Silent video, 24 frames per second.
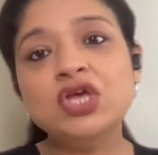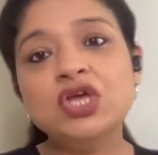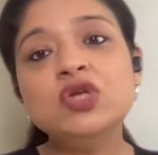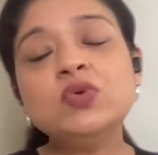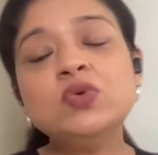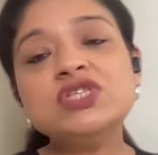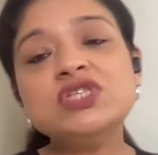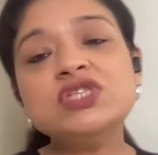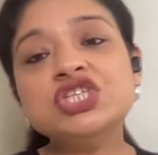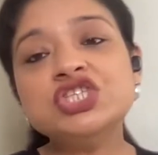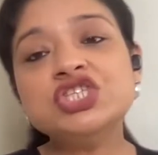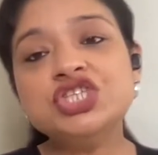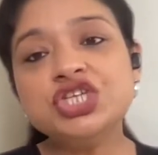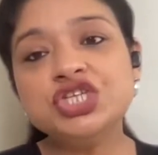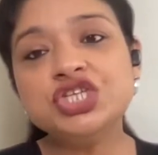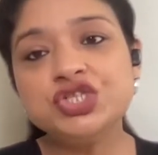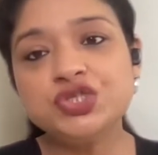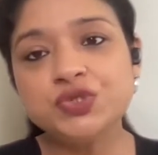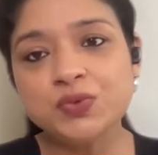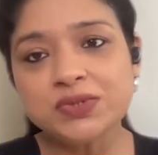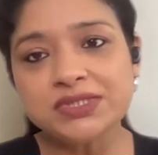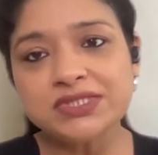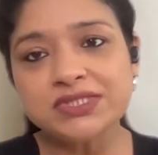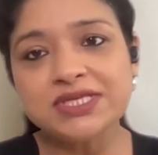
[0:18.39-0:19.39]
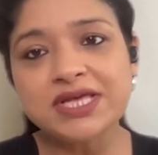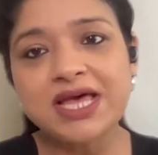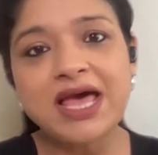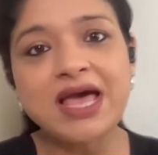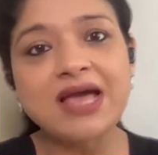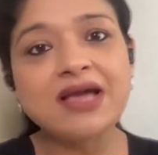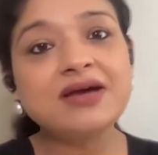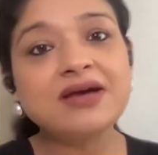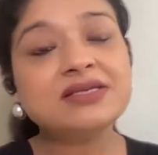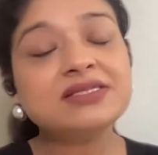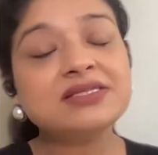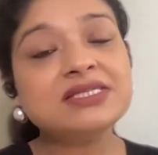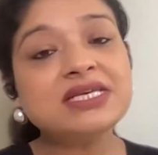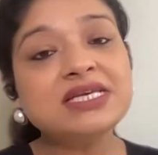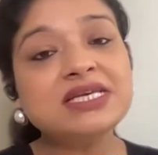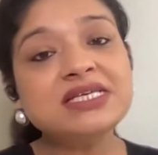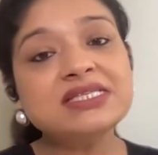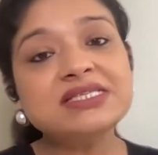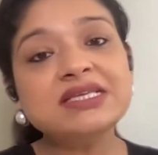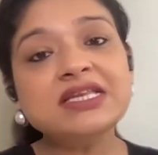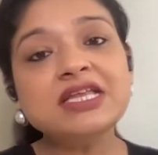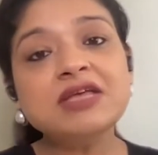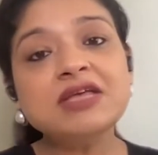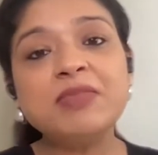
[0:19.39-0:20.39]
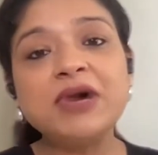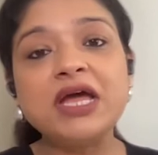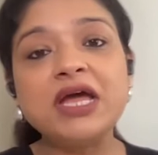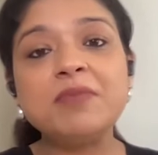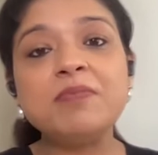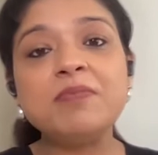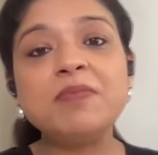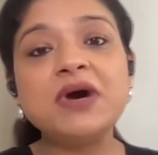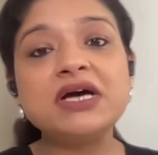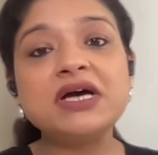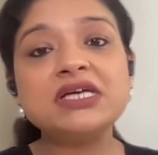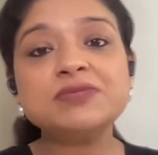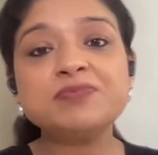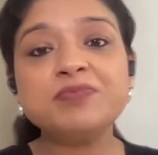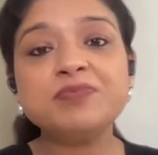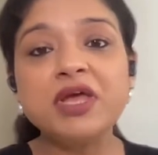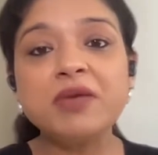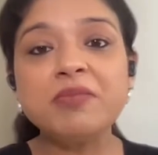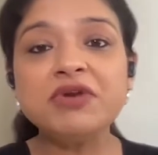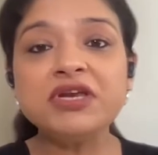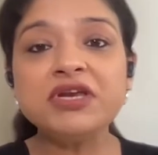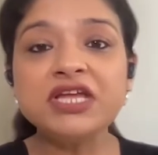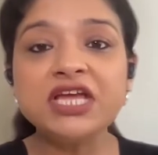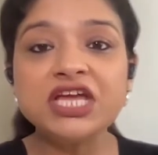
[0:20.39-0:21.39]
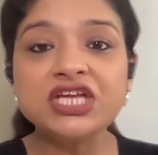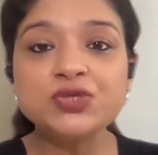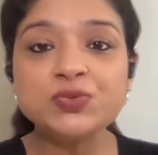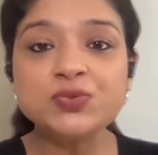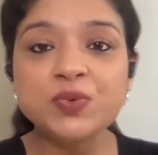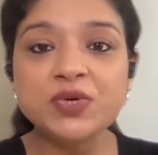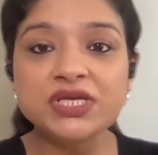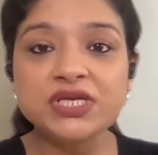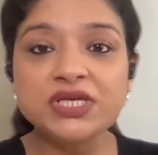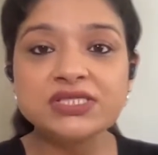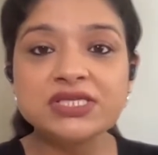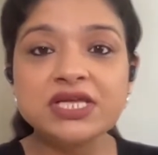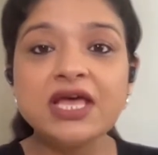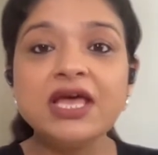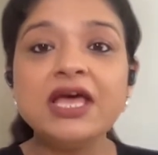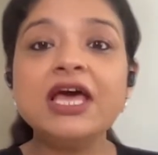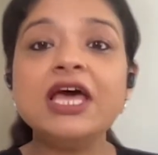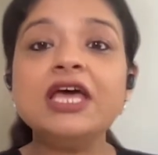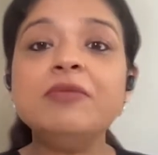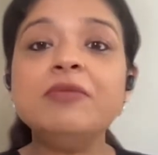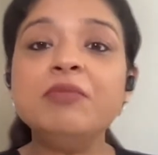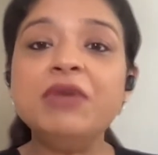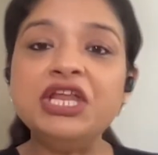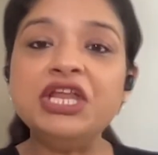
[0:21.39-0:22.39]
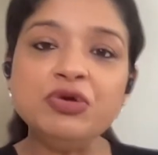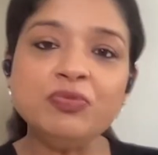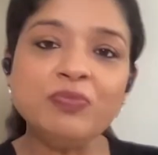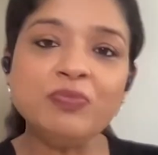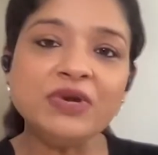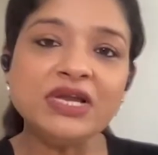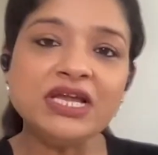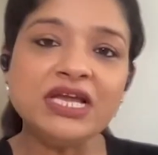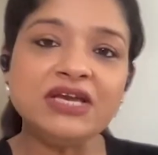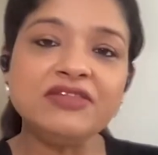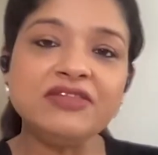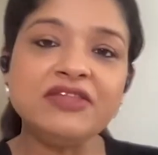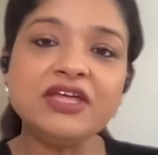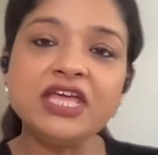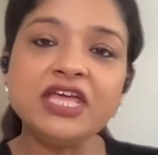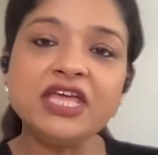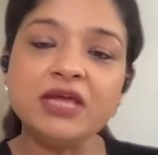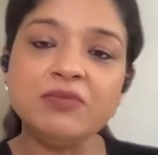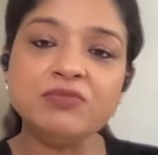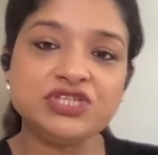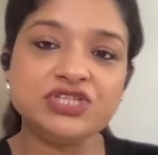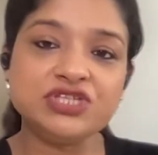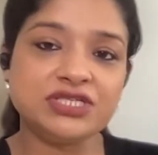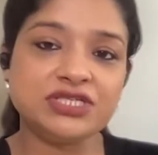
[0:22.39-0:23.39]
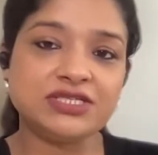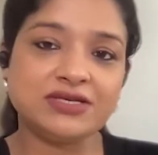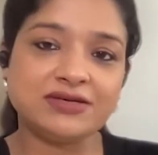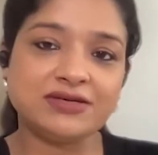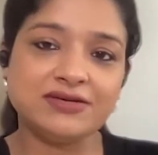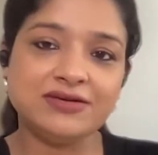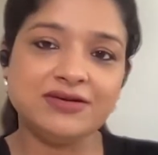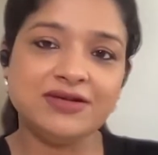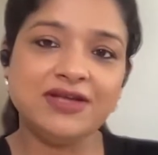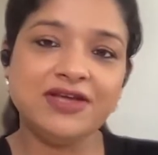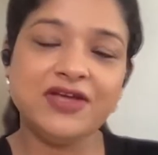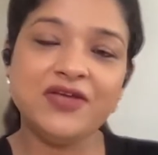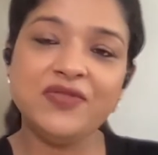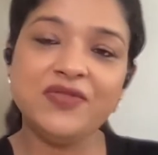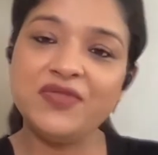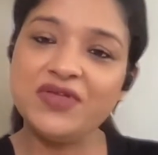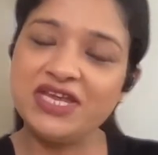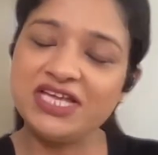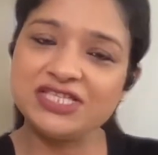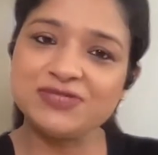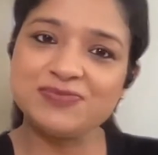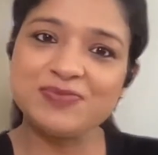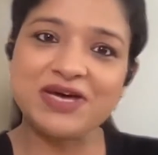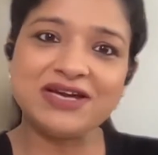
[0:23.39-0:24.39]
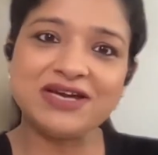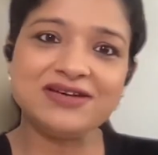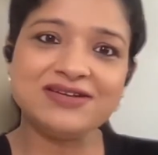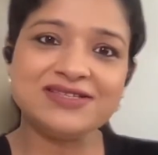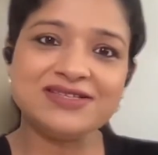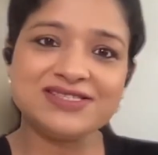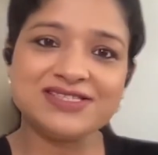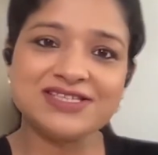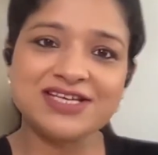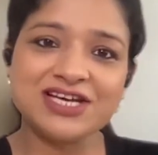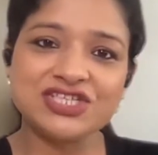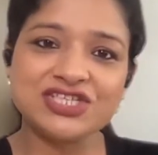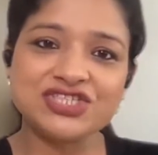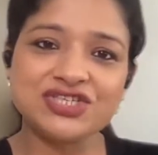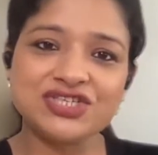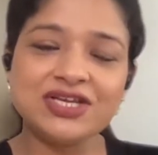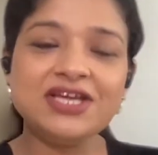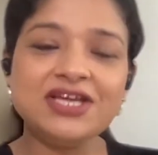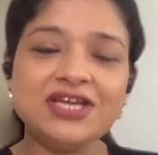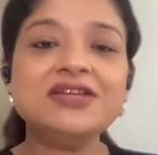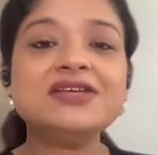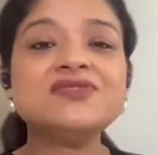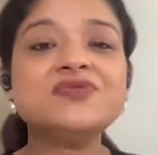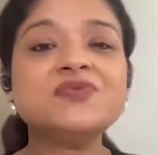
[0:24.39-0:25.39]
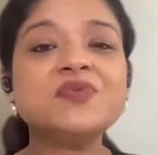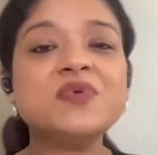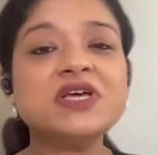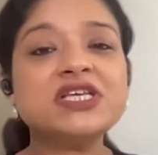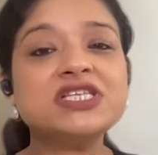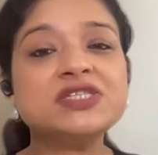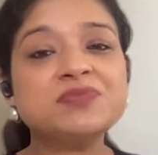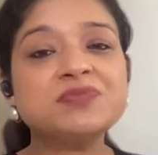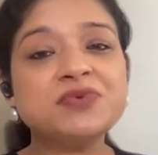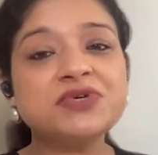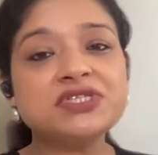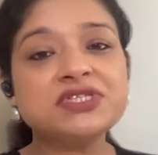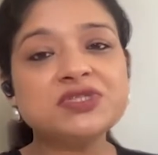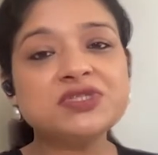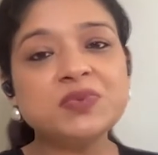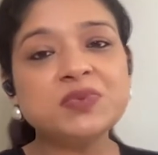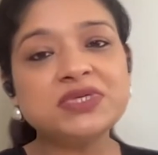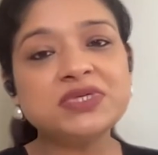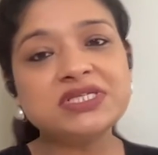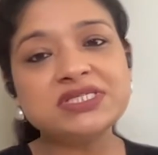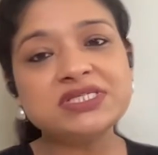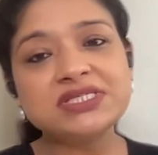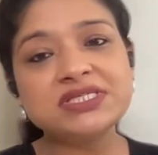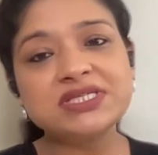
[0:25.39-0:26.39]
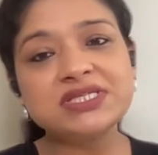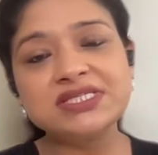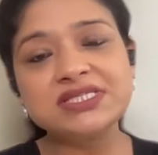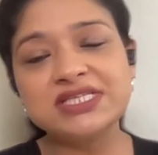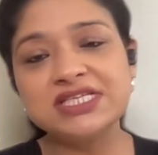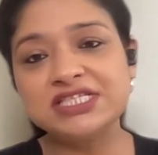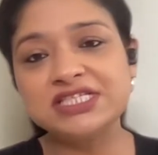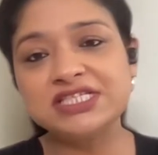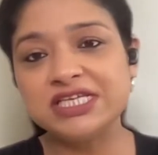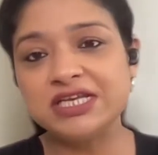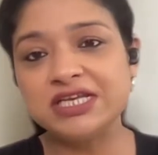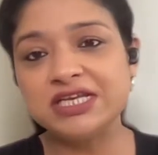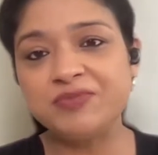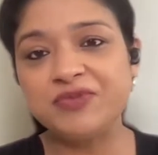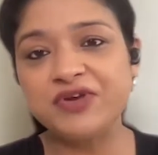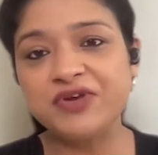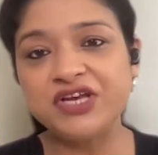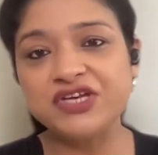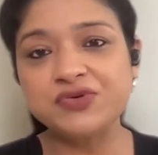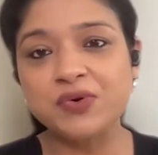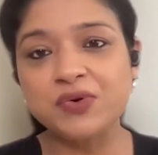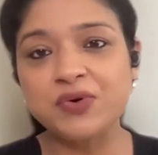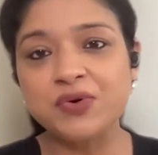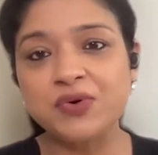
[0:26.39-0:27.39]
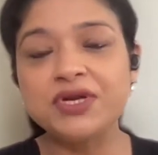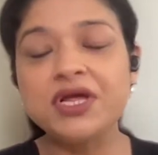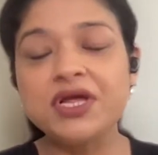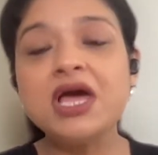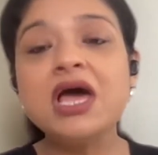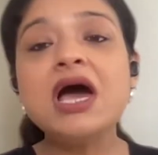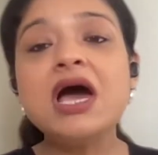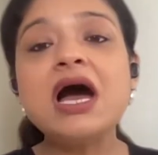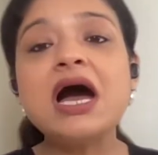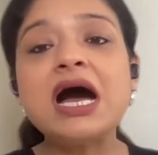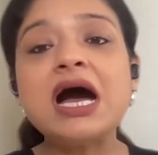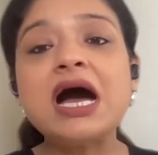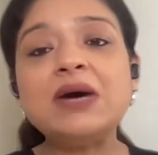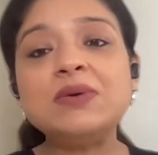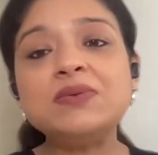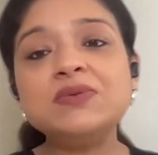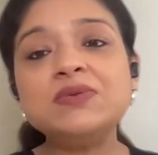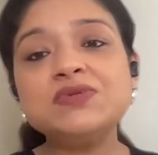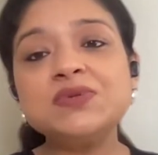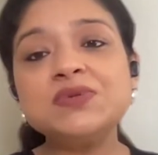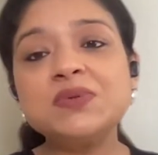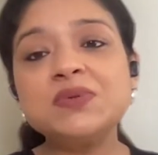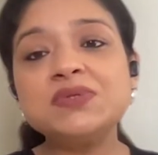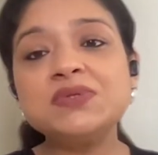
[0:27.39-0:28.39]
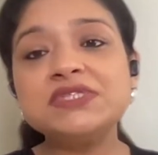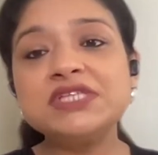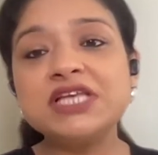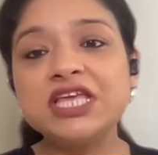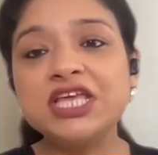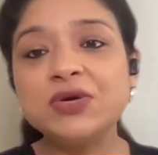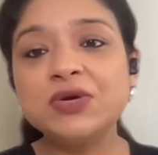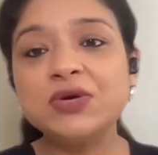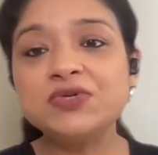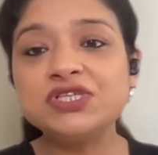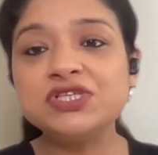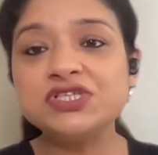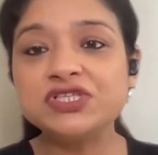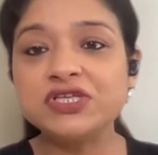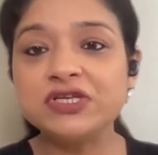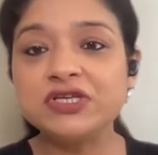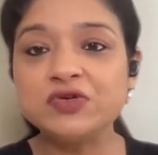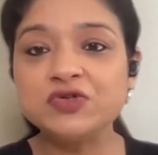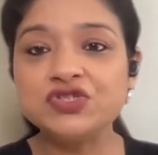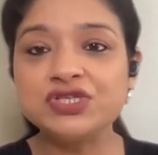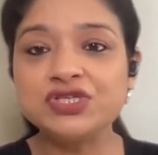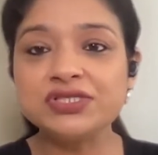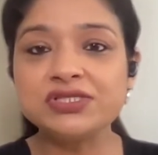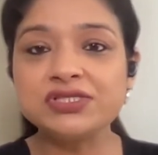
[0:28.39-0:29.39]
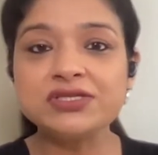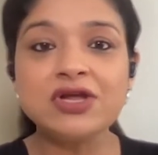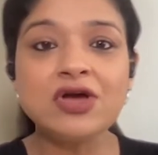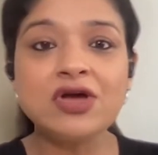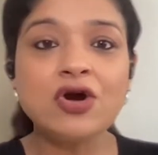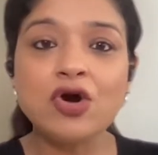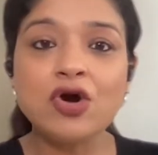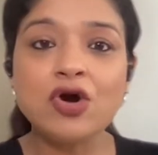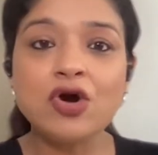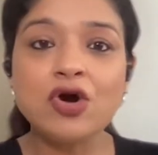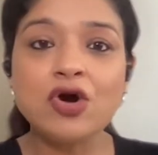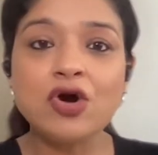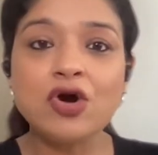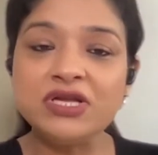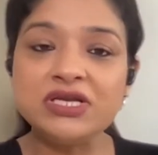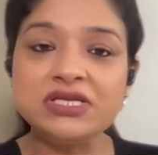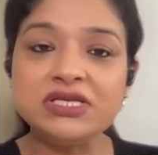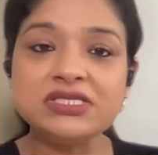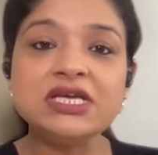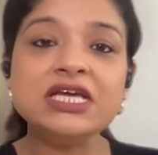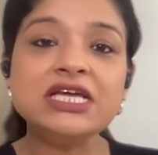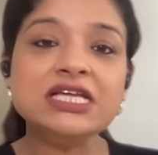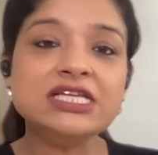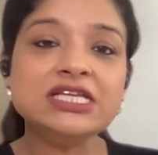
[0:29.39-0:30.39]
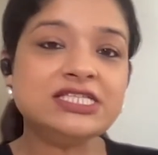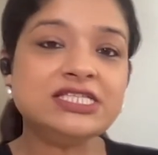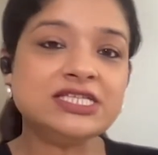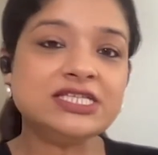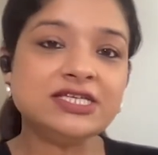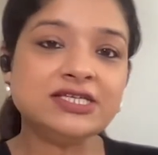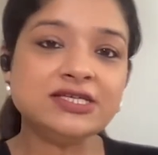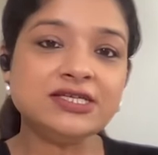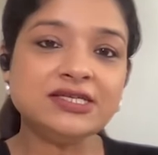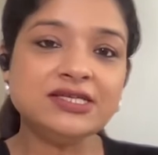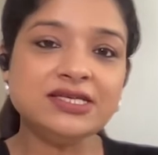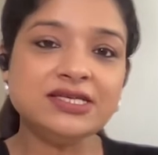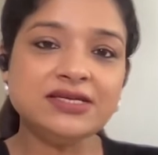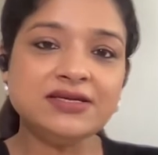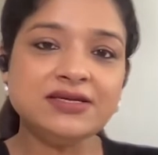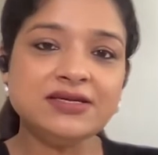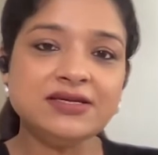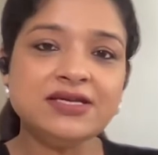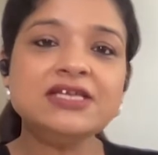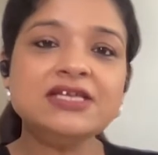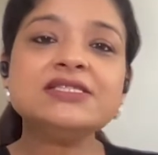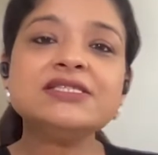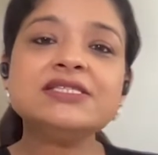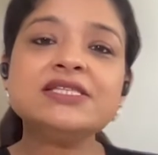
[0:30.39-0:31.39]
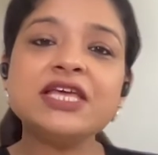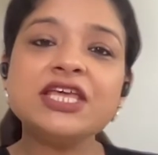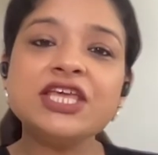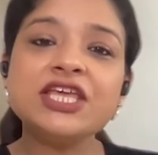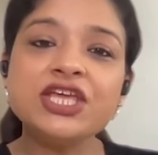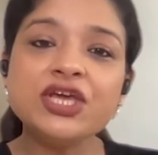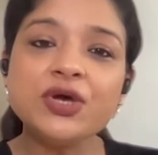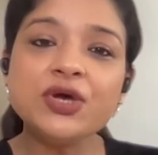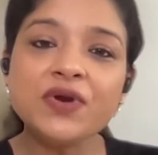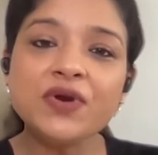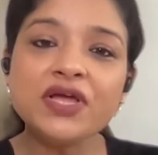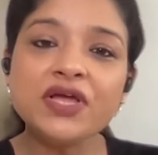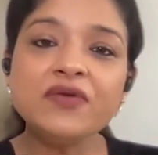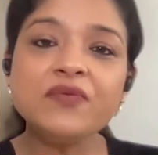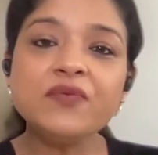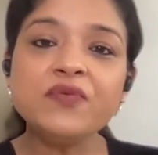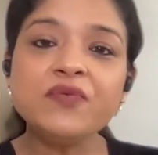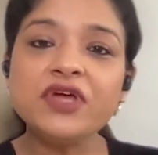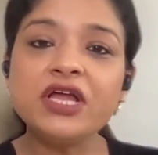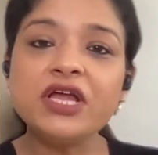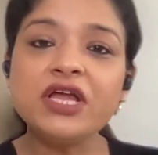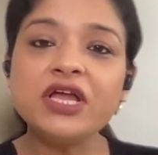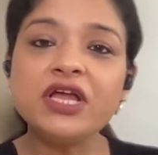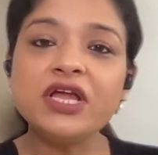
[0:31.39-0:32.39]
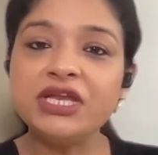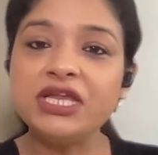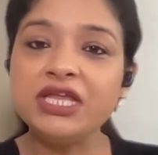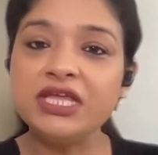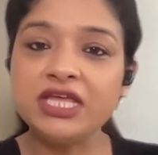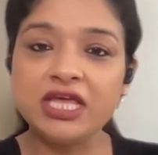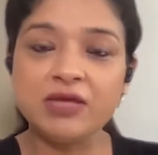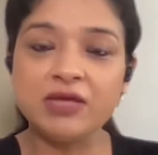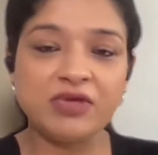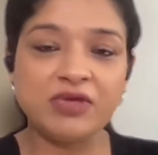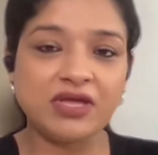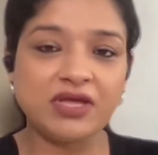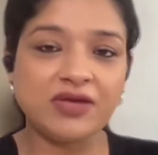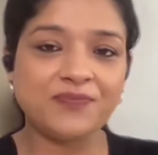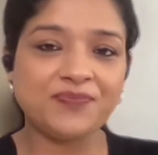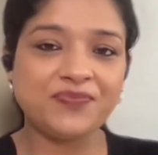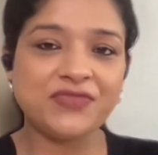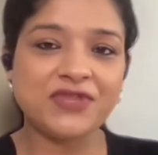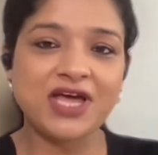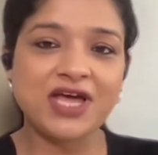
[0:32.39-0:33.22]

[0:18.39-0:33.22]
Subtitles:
Using cheat tools, hackers easily bypass payment gateways and manipulate the game data. In the next panel discussion, industry experts will discuss and deliberate on outsource security solutions or build internally securing real money gaming.